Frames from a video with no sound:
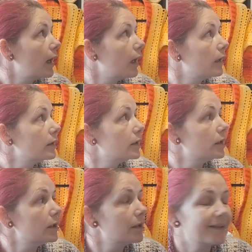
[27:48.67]
And
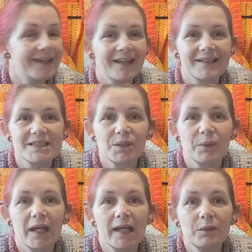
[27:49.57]
yeah,
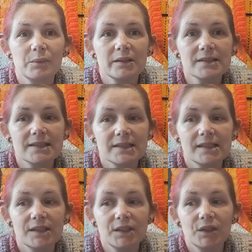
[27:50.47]
so I will
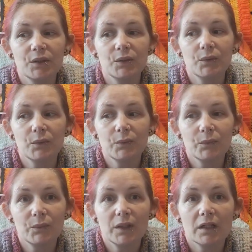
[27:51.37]
see
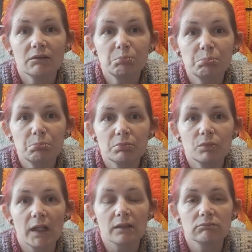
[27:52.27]
you,
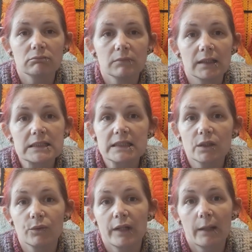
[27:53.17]
well, I'll
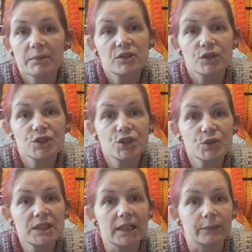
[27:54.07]
see you at My Toys
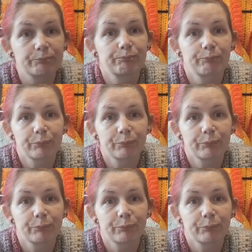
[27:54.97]
Tuesday,